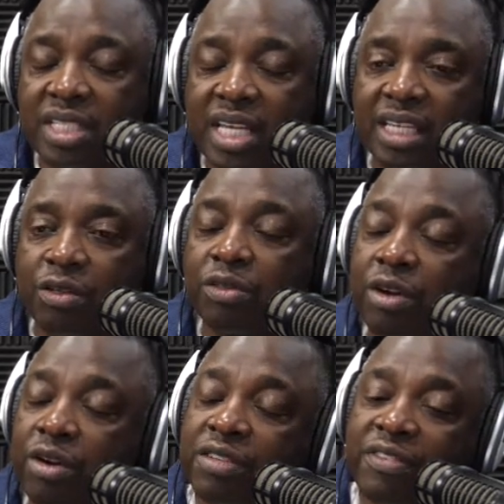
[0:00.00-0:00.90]
take you
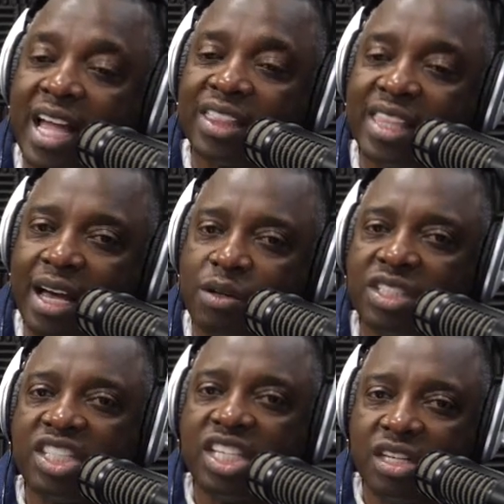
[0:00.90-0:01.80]

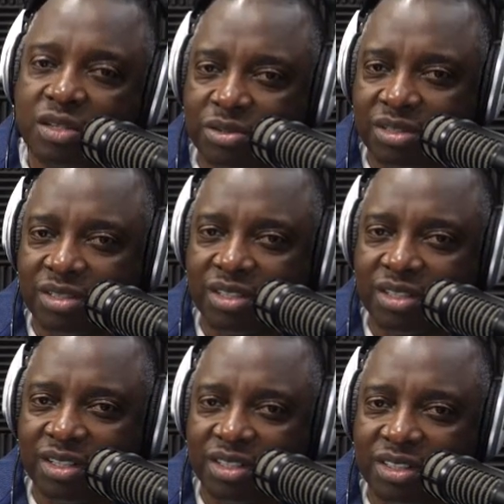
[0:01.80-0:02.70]
35,000 years
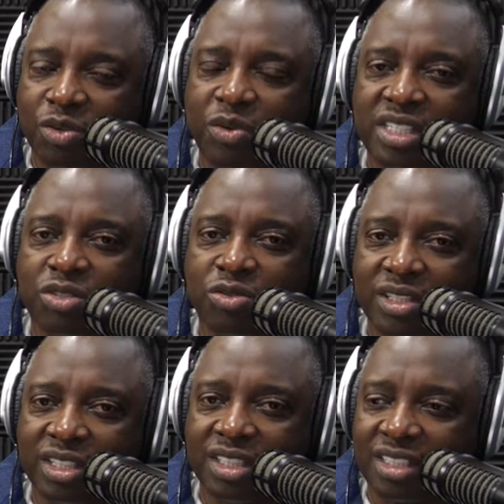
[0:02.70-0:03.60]
to reach $1
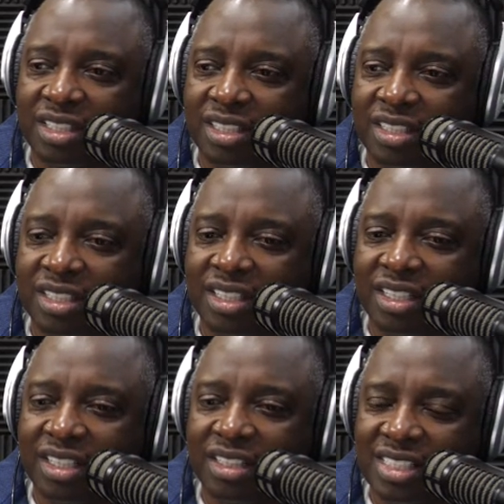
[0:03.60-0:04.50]
trillion.
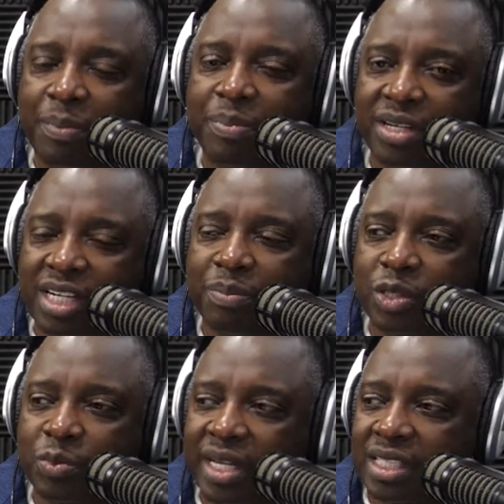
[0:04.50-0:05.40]
Does that put it in
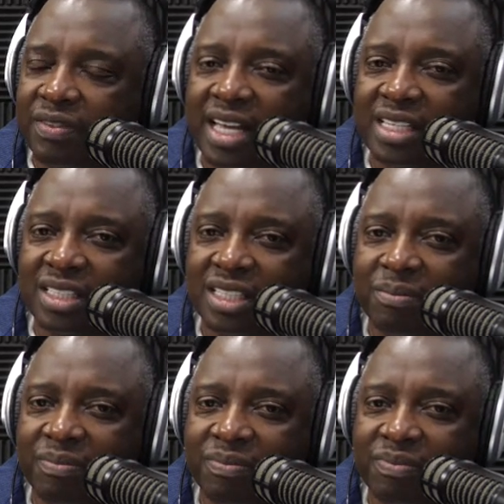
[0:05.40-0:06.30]
perspective, Isaac?
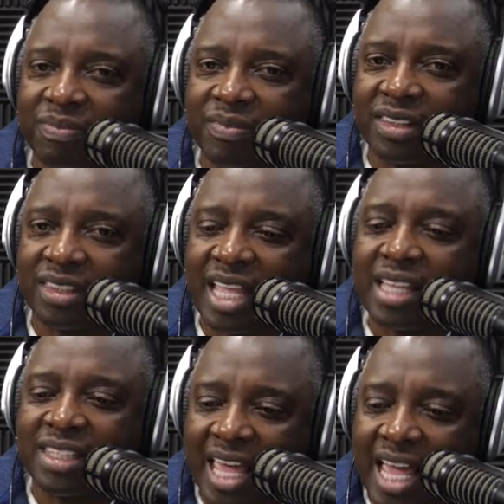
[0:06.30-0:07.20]

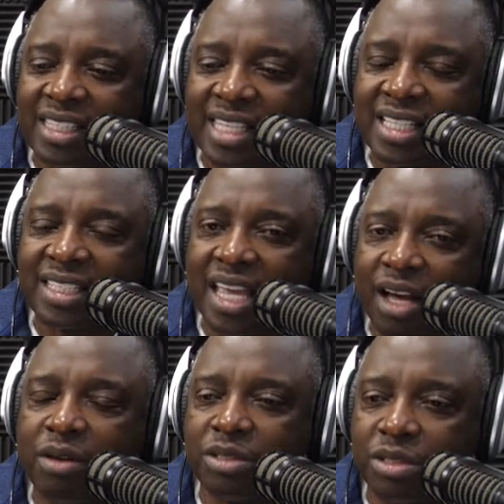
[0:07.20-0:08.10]
That
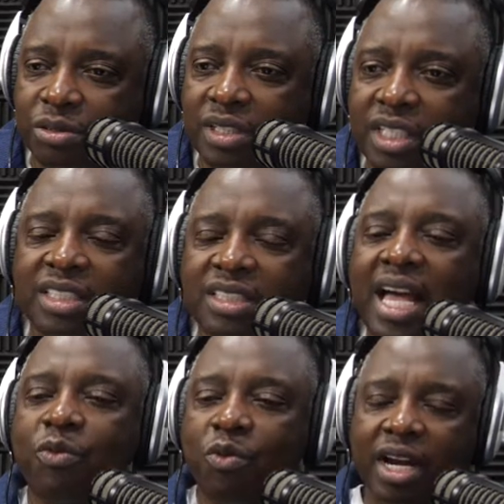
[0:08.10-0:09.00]
tells you it's
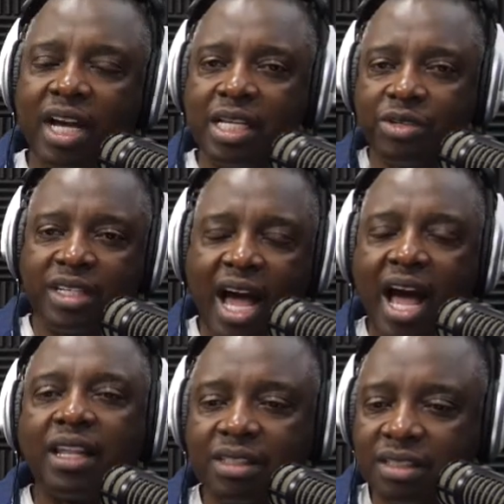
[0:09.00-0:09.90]
not
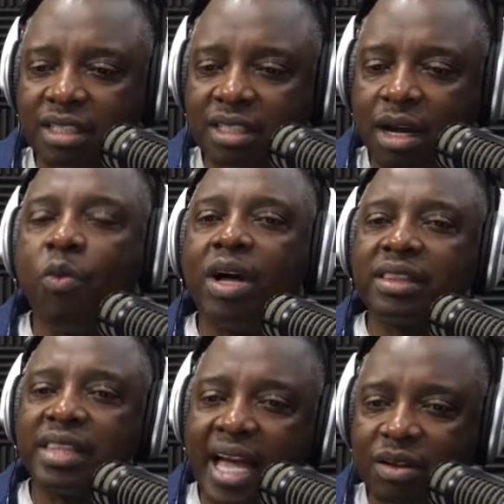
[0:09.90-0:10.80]
$100 or
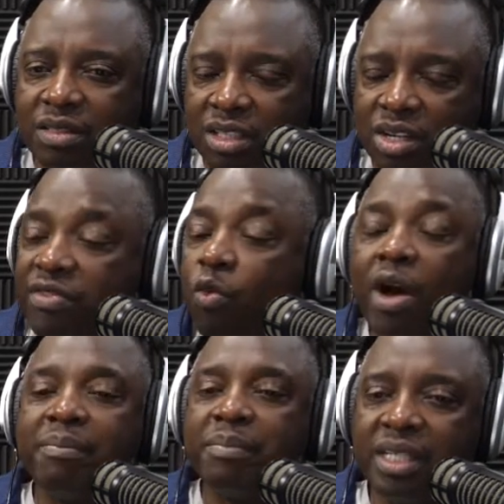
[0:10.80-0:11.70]
1,000 or even
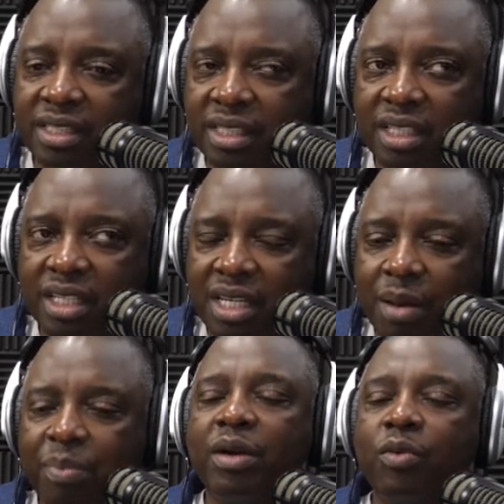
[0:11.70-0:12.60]
1 million,
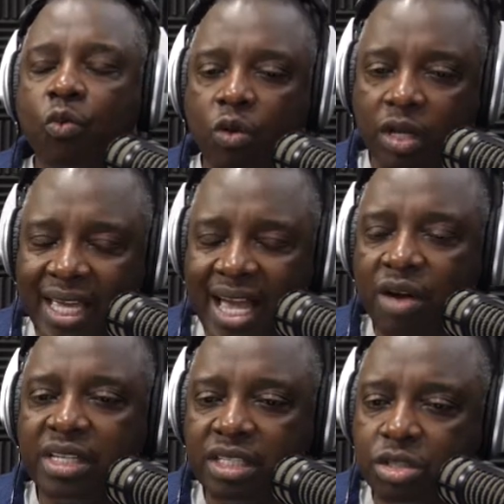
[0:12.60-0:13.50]
but
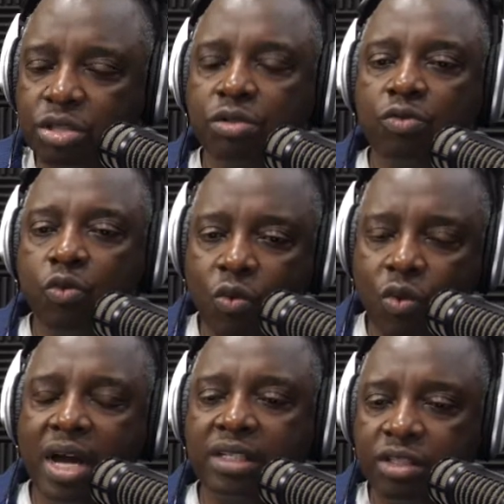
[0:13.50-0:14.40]
counting to
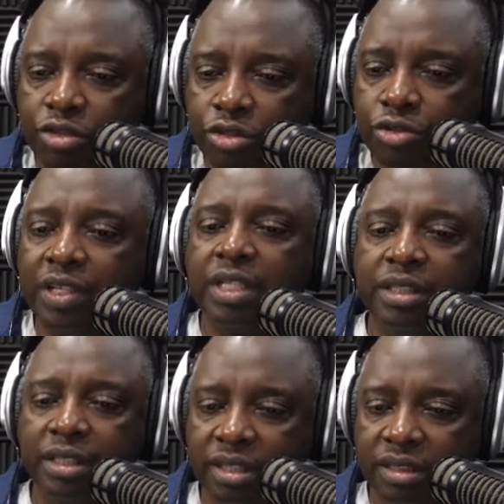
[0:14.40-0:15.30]
1
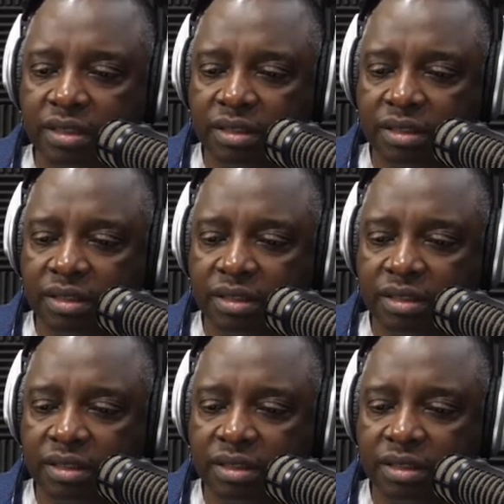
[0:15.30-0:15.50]
trillion